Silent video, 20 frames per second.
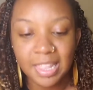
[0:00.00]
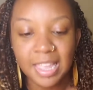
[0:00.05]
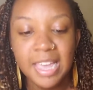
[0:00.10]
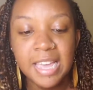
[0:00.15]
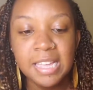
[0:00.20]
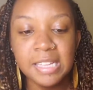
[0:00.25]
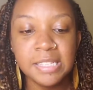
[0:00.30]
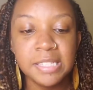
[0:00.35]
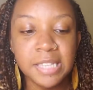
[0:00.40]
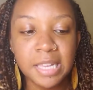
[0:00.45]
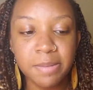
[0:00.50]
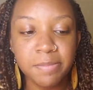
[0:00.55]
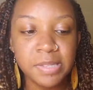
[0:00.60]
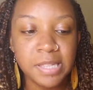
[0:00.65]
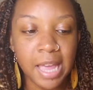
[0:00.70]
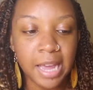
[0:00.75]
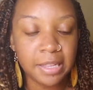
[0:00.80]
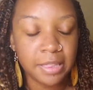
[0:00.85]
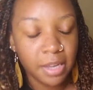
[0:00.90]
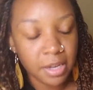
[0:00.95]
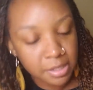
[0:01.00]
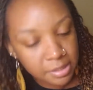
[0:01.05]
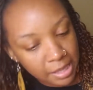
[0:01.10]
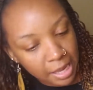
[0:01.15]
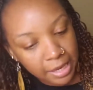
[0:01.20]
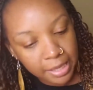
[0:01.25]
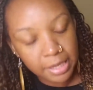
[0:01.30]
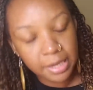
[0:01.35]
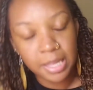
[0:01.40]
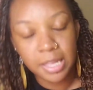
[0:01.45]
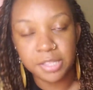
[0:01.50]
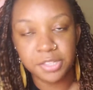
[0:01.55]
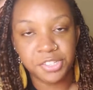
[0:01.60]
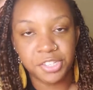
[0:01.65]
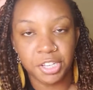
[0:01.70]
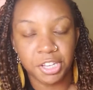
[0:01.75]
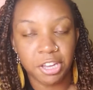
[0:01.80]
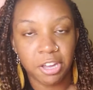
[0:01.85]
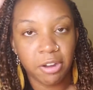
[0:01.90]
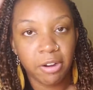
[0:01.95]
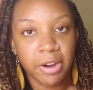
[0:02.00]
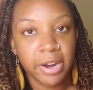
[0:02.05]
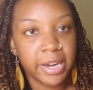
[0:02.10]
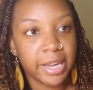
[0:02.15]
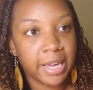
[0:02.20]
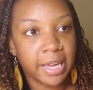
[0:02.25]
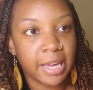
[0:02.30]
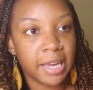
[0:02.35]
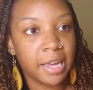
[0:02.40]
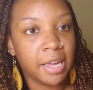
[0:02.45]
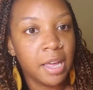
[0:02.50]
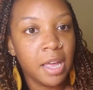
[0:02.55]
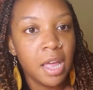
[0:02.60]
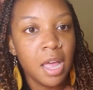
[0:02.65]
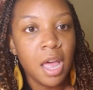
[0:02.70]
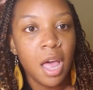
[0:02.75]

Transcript: it seems like there's like an insecurity